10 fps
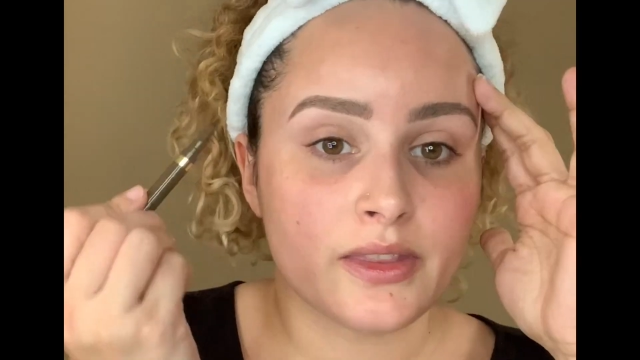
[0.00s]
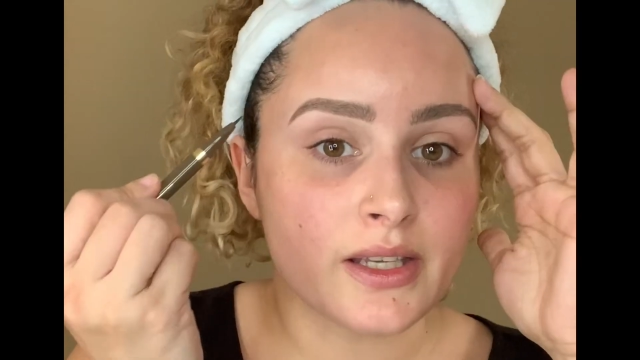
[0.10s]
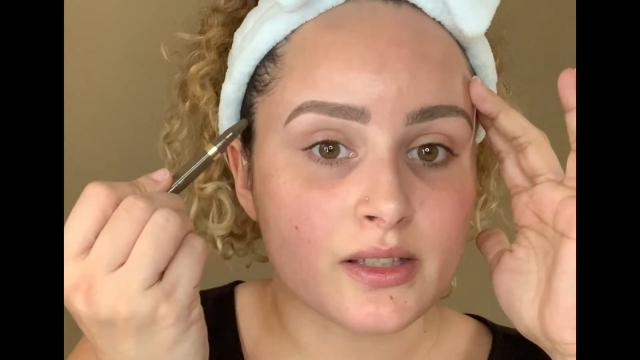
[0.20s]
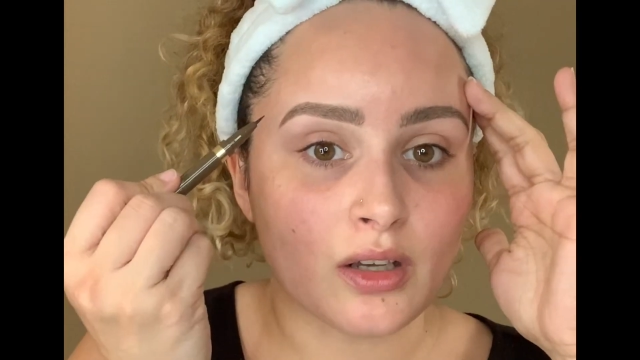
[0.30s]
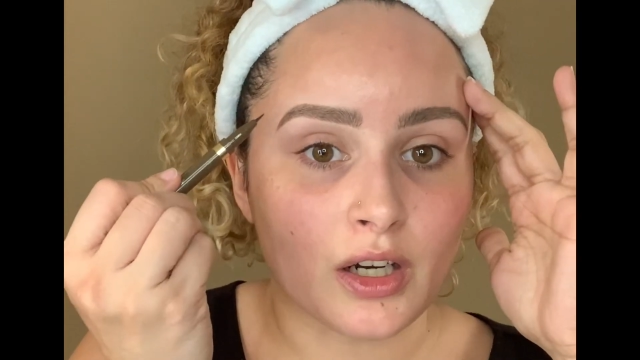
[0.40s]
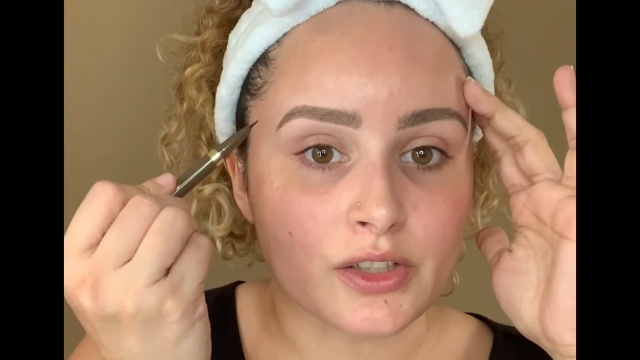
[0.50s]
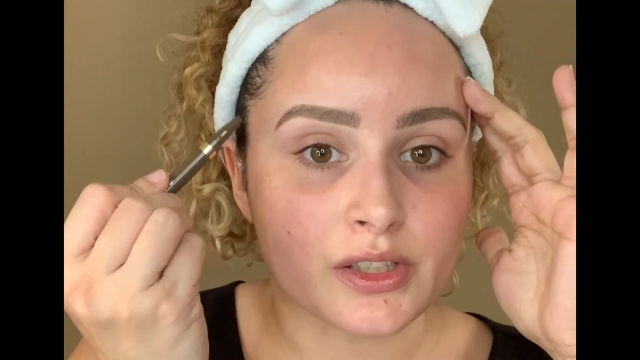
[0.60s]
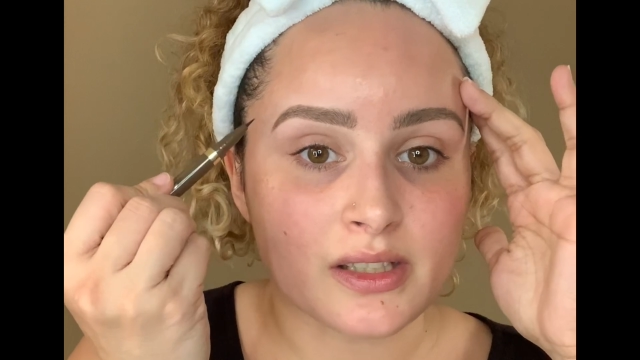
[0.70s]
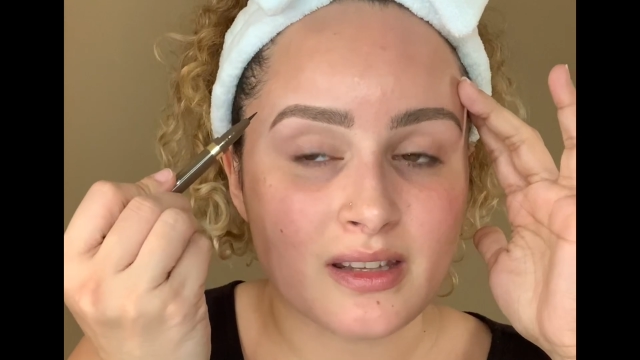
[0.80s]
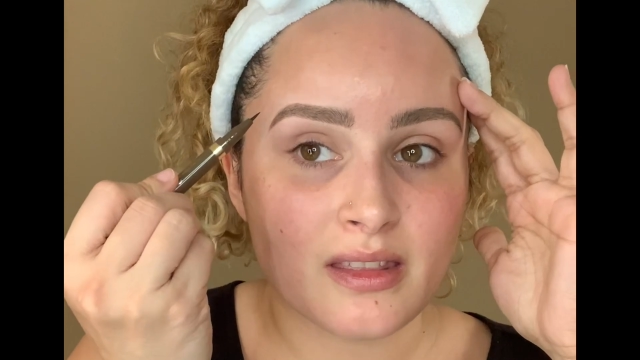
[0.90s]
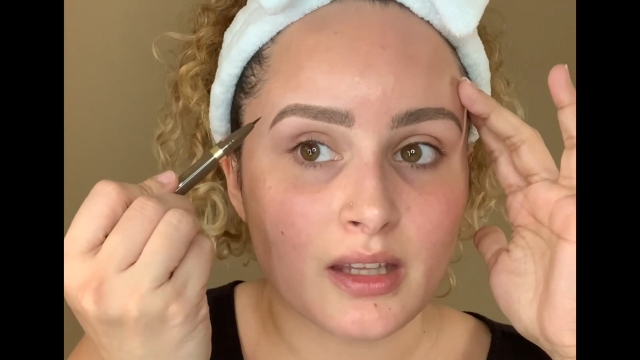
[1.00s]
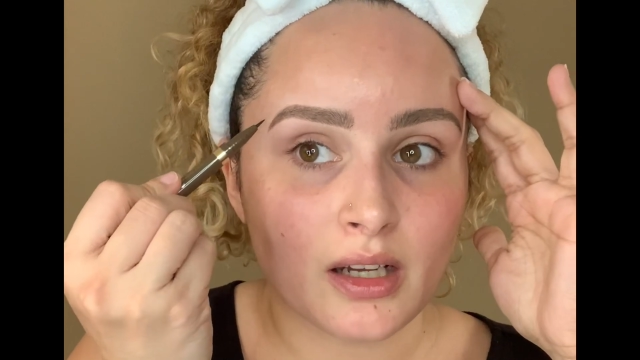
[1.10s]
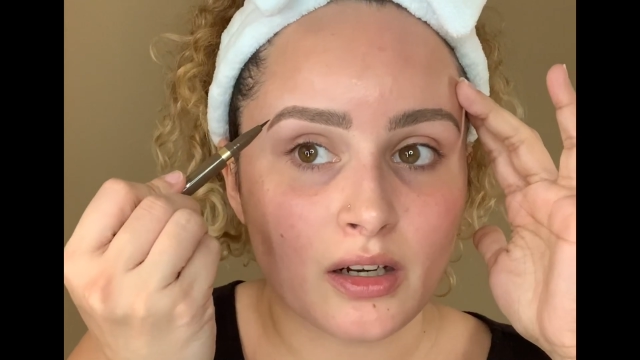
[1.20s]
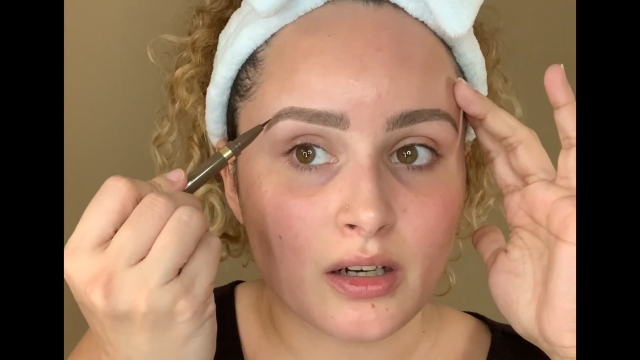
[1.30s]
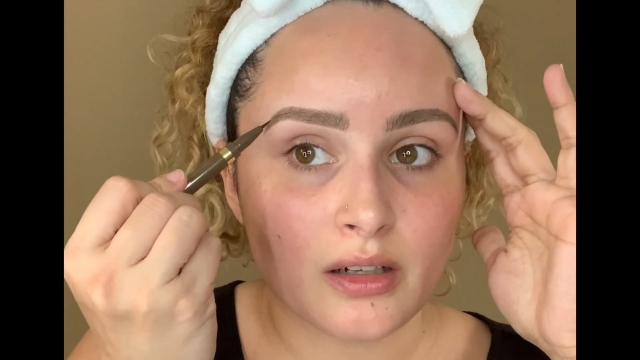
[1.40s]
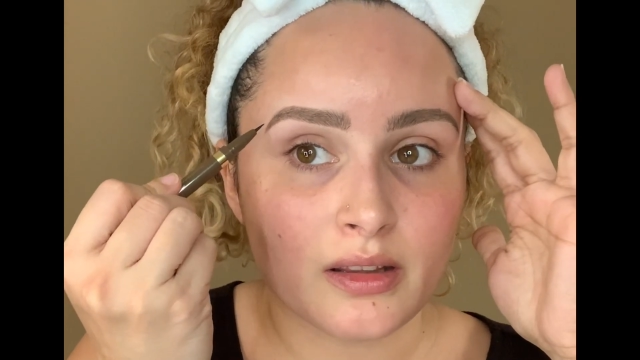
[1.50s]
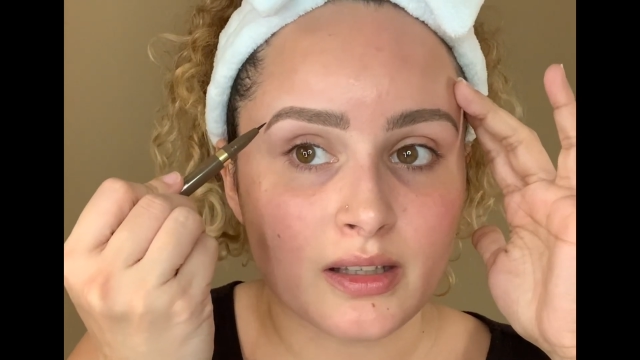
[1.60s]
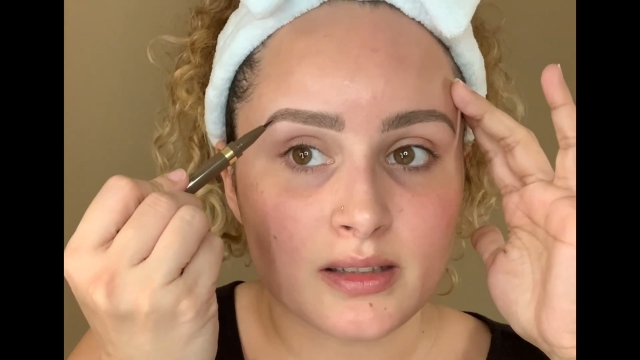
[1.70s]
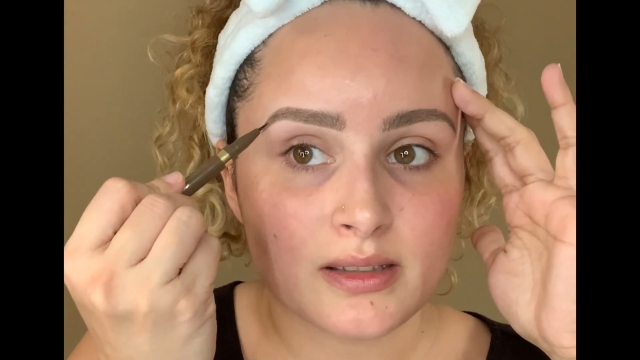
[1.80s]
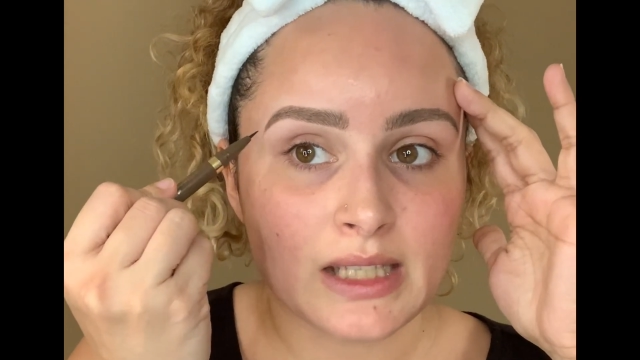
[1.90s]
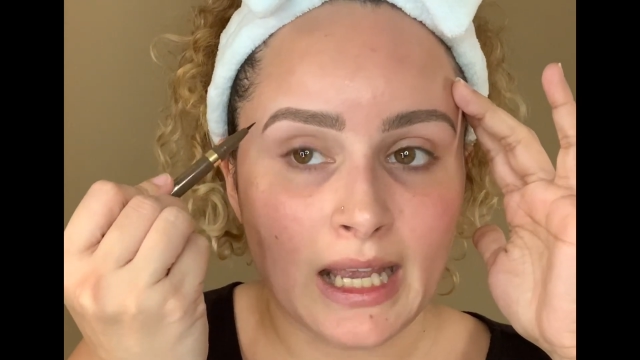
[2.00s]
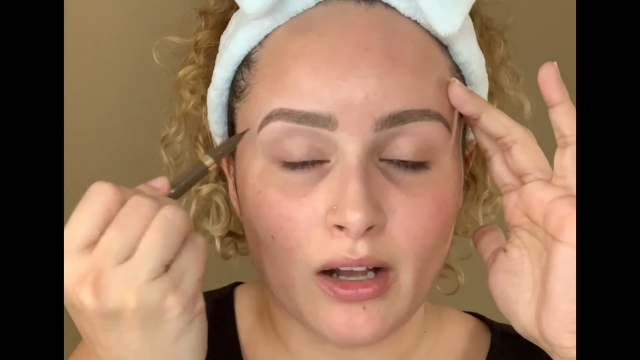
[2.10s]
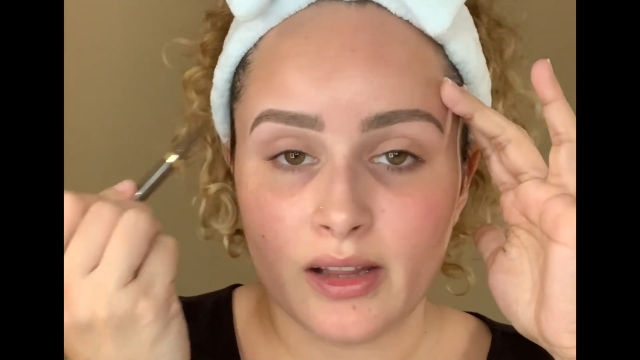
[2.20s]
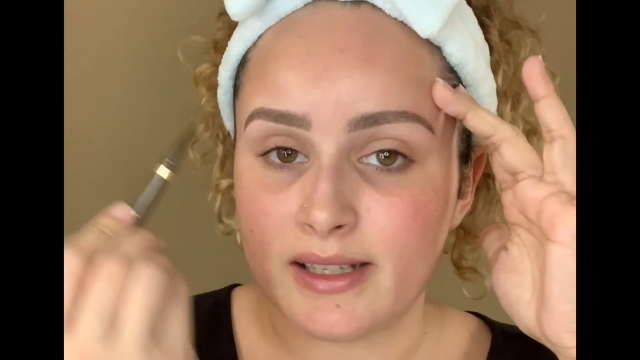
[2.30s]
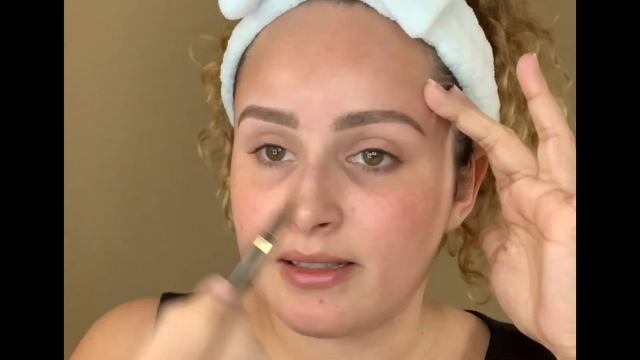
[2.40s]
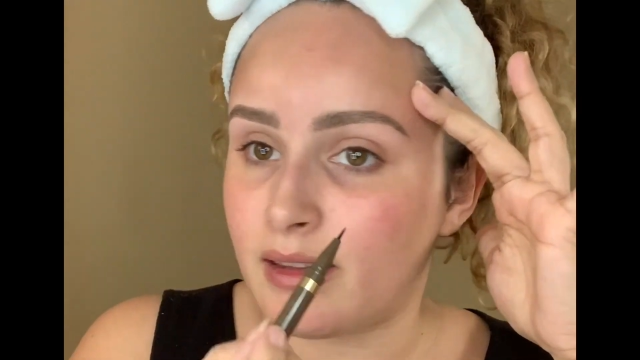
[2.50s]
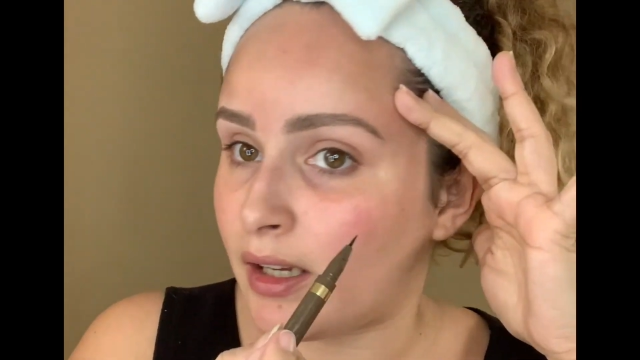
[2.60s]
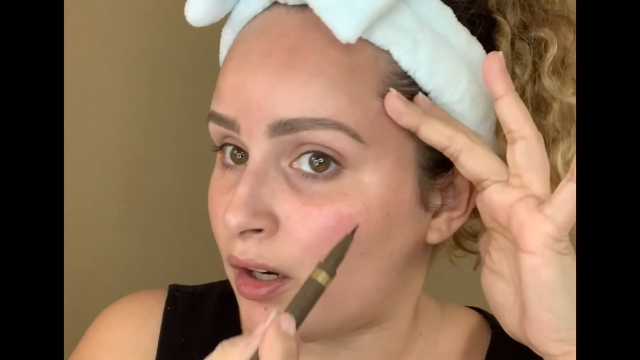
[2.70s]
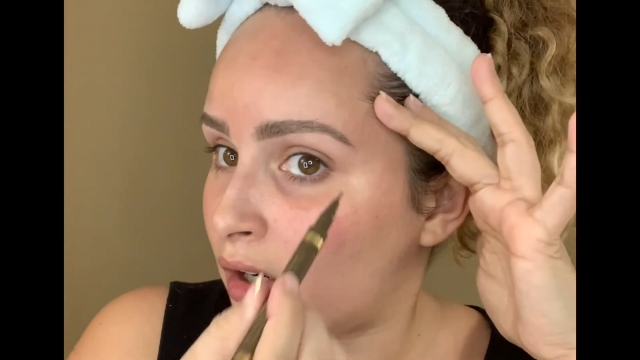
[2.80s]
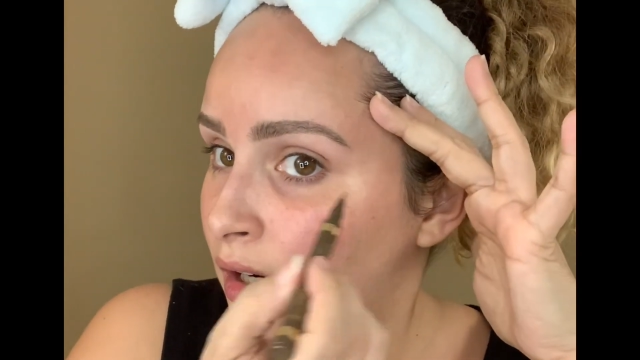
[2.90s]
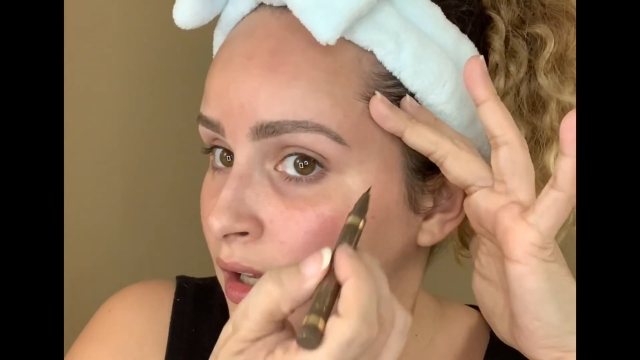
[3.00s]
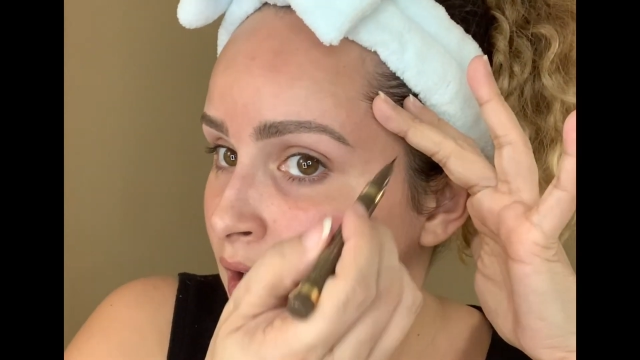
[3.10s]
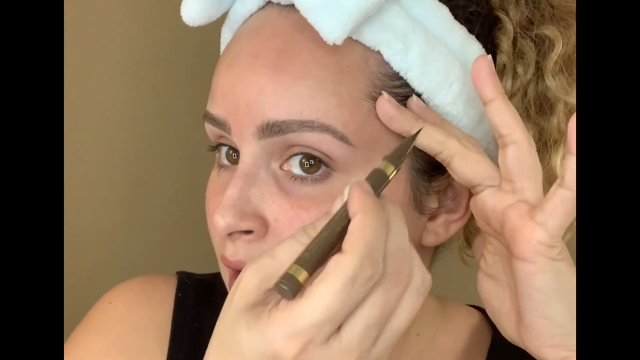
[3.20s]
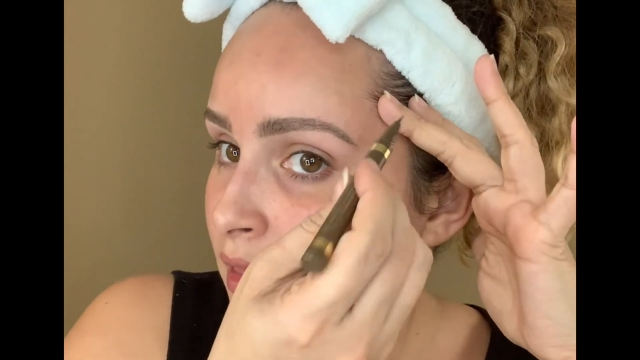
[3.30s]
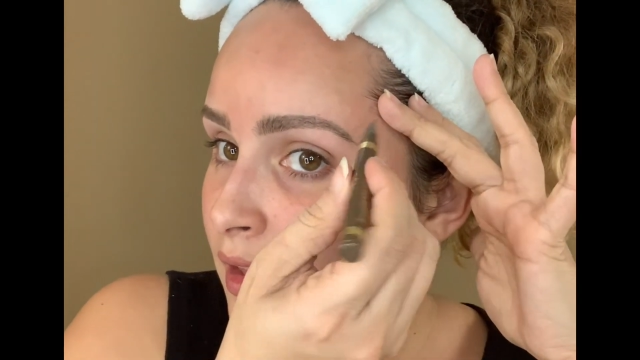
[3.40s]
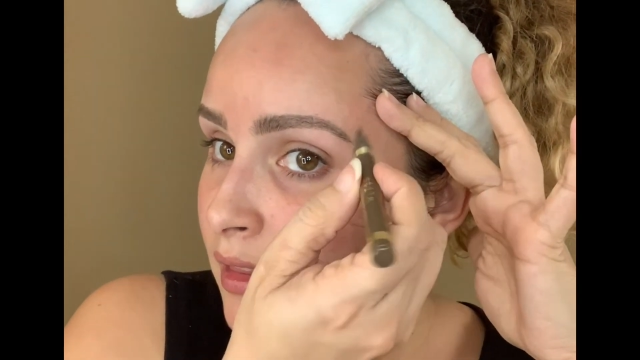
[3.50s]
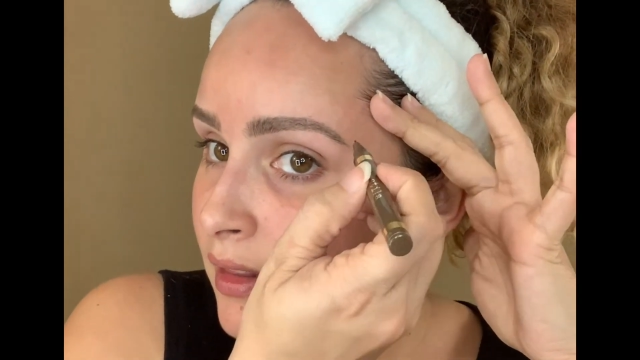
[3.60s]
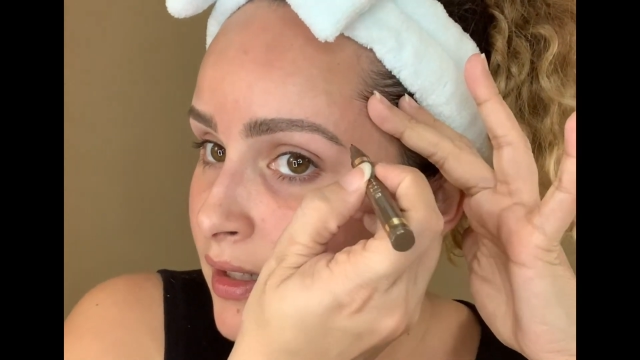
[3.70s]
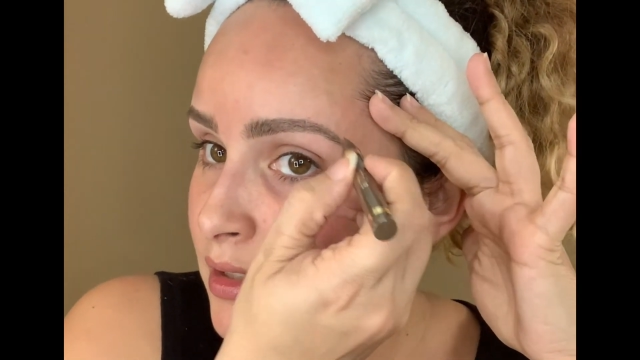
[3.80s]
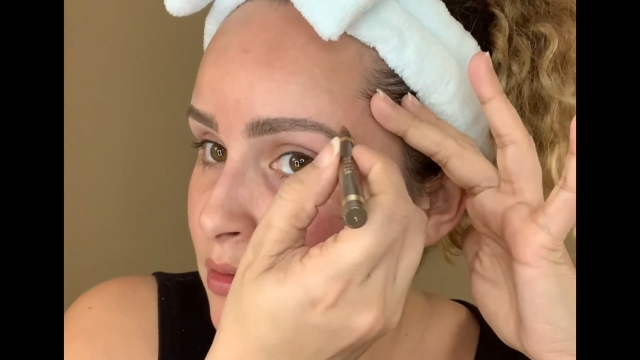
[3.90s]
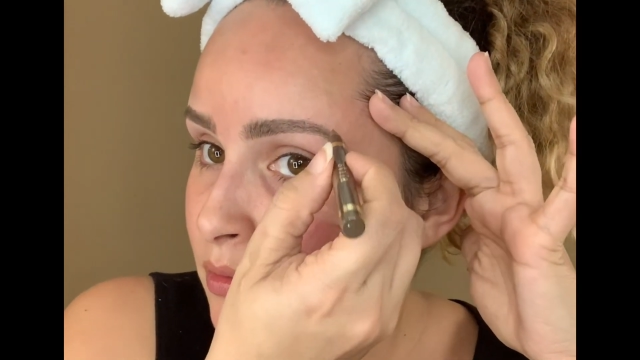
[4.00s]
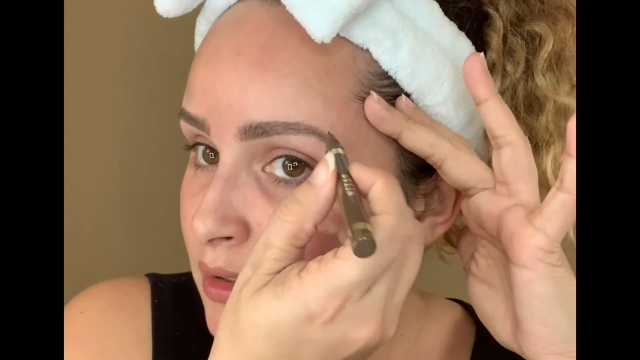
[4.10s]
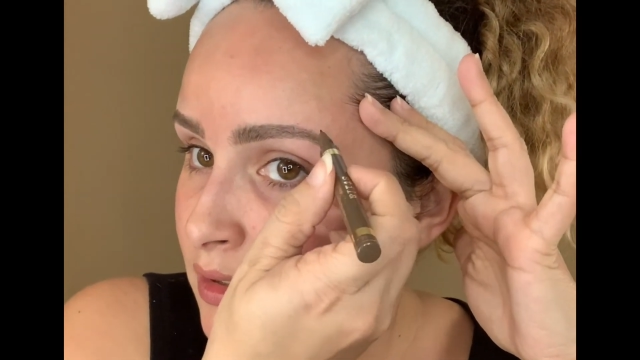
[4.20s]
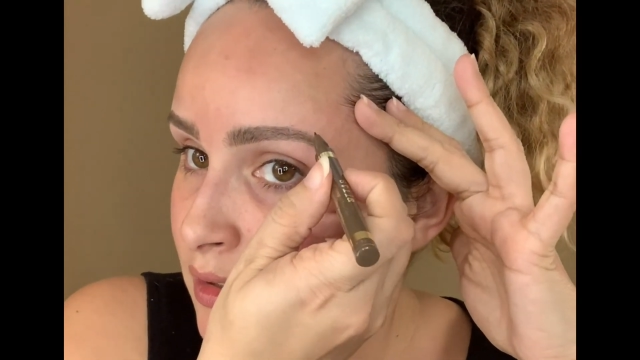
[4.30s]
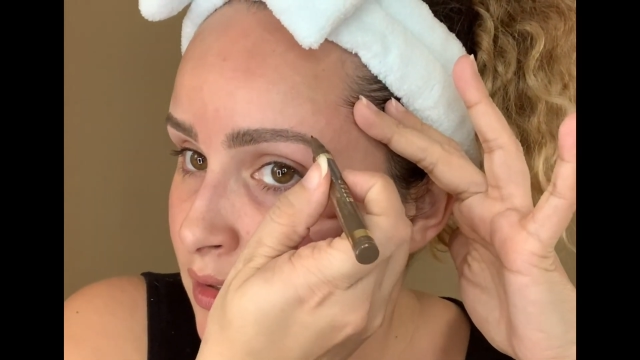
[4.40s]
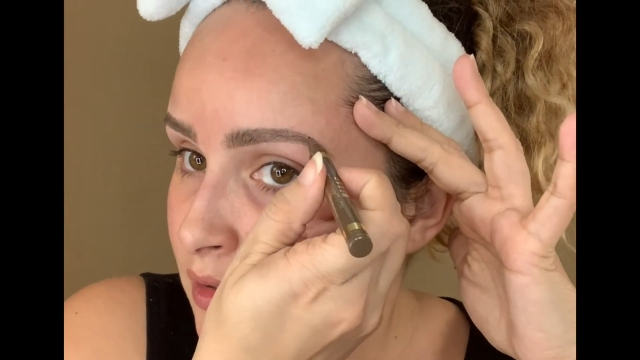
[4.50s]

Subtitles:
This arch is thicker, this tail is thicker than this one.